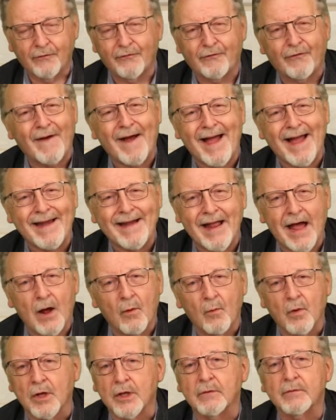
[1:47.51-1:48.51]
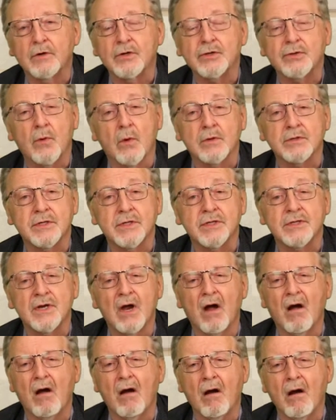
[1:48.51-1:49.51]
Find out where the resources
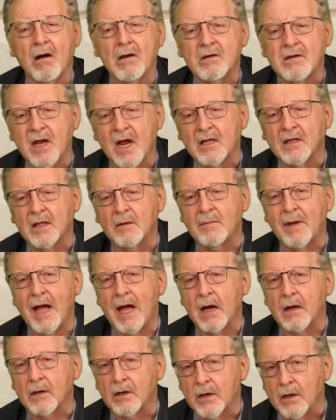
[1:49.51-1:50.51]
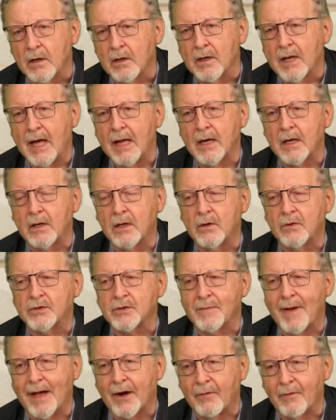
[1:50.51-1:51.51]
are, dig them out, learn how to
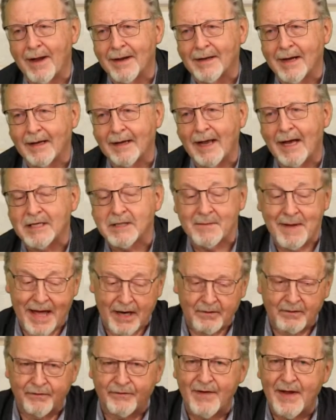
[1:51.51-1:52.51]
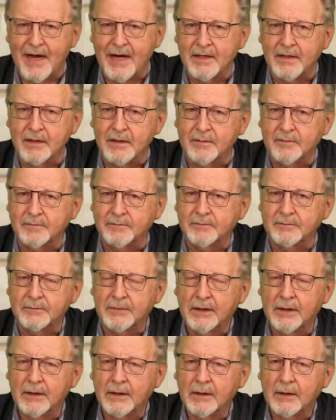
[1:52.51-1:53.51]
use them, how to recognize them, how to refine
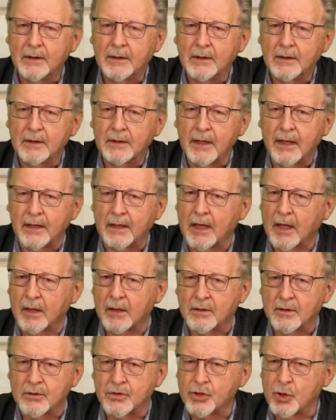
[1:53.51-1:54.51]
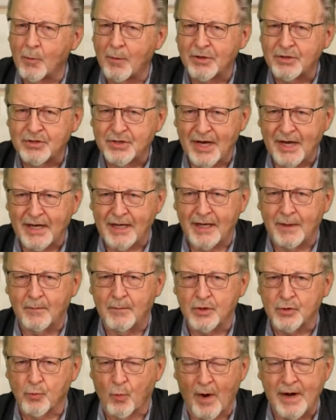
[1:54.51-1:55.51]
them. And again, so much
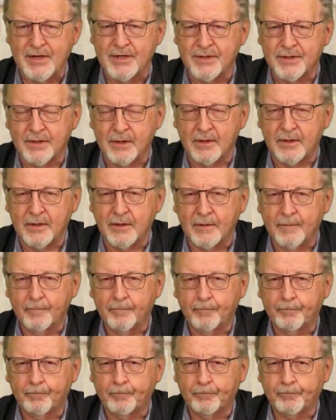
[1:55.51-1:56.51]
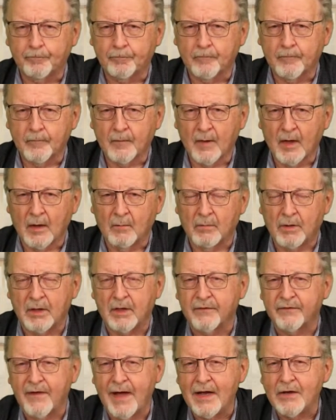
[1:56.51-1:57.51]
time is wasted.
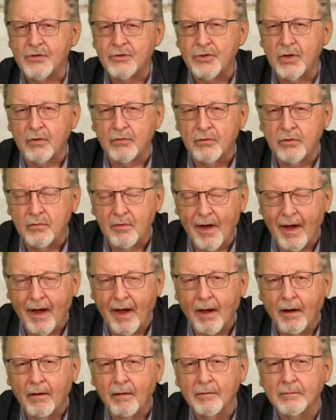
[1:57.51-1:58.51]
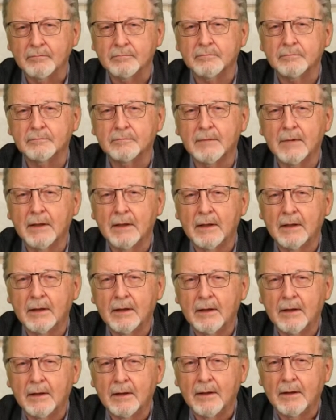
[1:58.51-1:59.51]
But if I show you how,
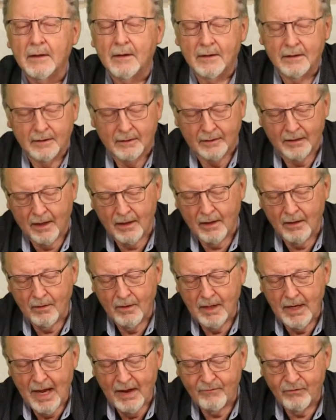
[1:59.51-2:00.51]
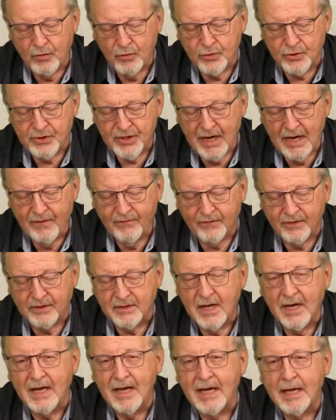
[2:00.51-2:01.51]
not only have you saved the
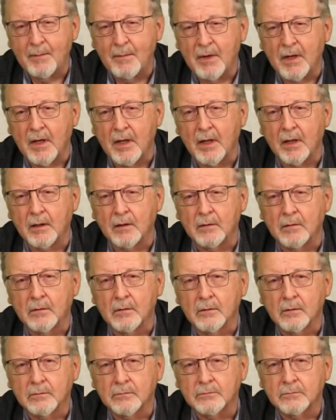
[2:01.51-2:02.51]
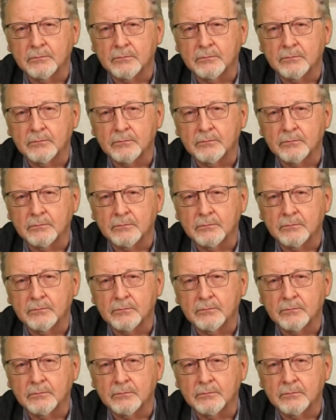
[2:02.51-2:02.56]
time in